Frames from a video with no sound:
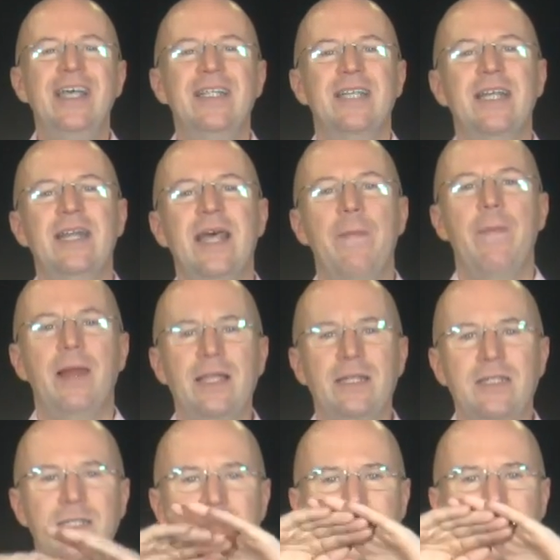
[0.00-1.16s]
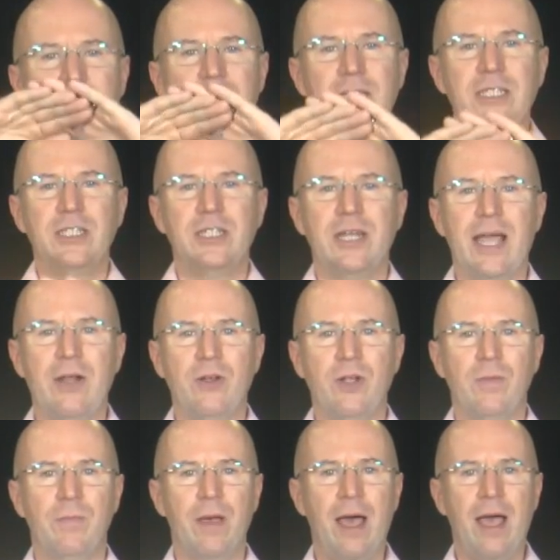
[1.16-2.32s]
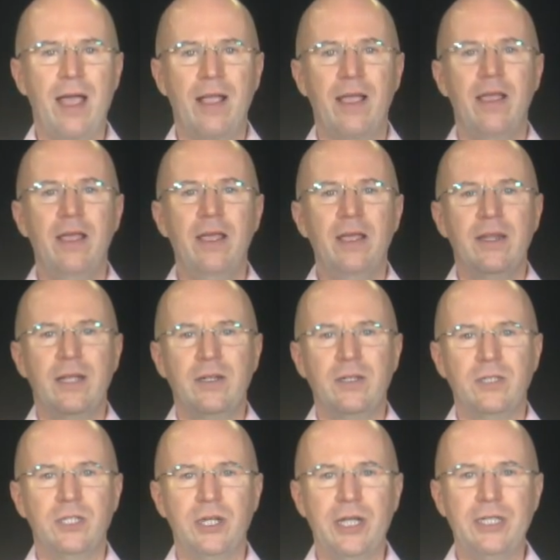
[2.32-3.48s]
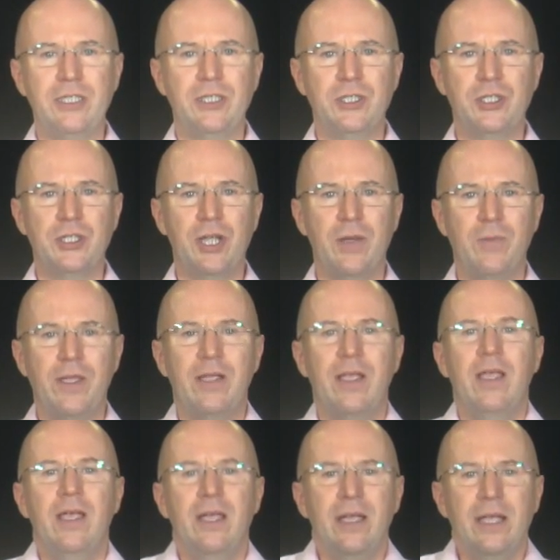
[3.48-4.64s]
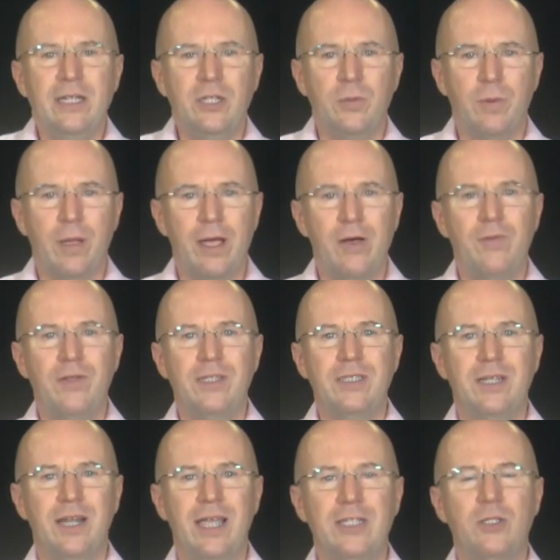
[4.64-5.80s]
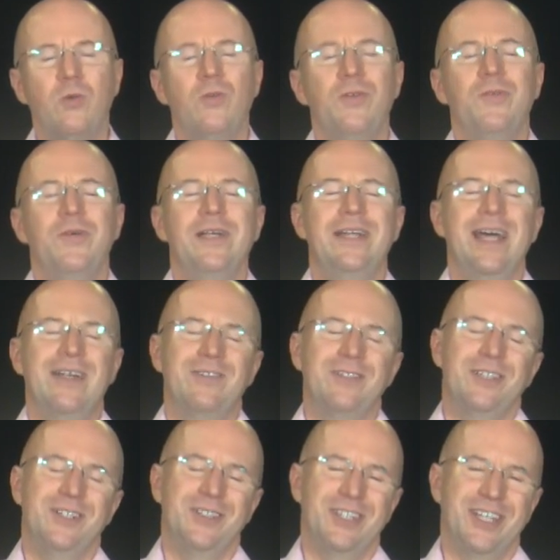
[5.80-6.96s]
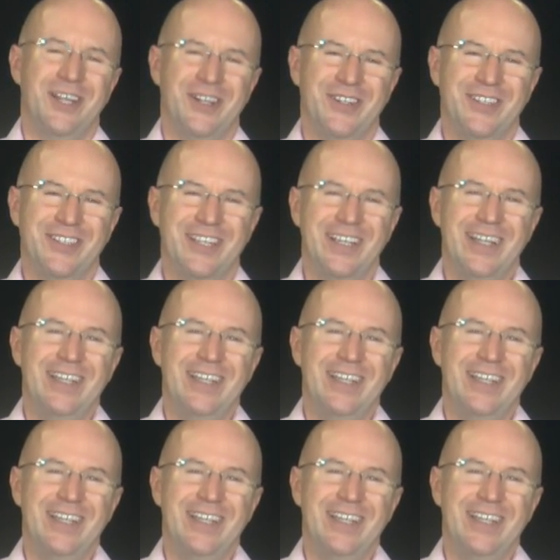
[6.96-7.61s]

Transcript: Take that pleasant tingling sensation down your back, down your chest and stomach, into your pelvis, legs, all the way down to your toes.